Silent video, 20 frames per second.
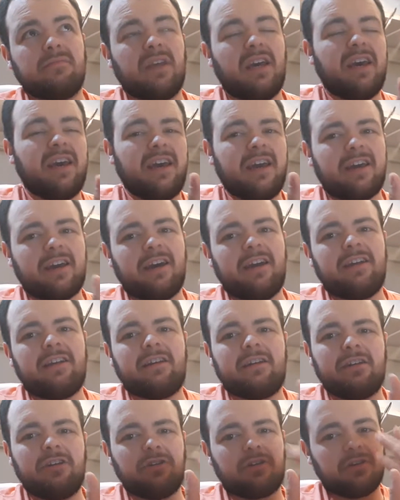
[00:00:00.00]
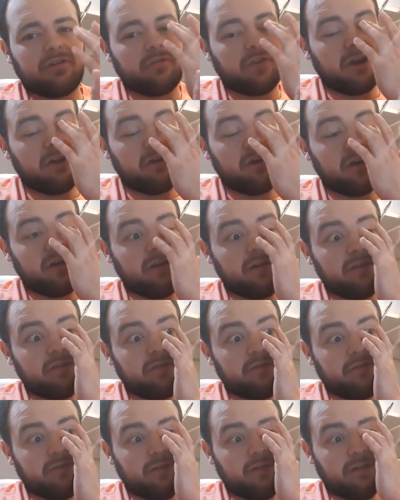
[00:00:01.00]
kinda, you can vary
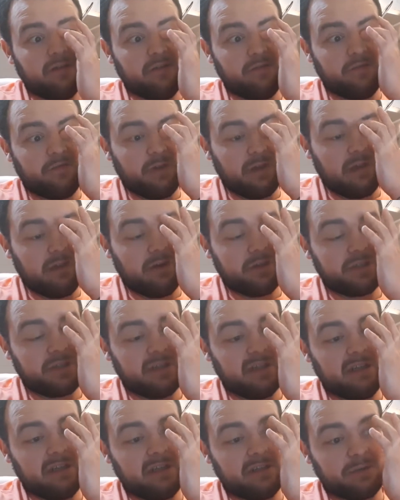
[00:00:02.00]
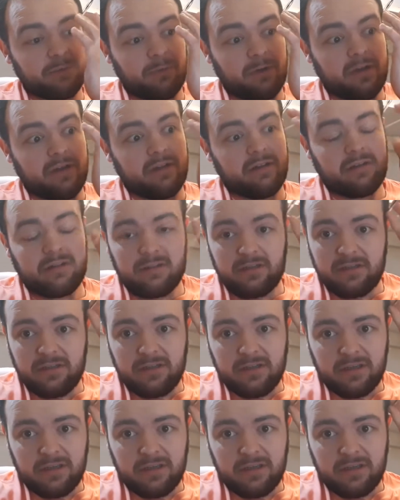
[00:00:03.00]
velocity as well.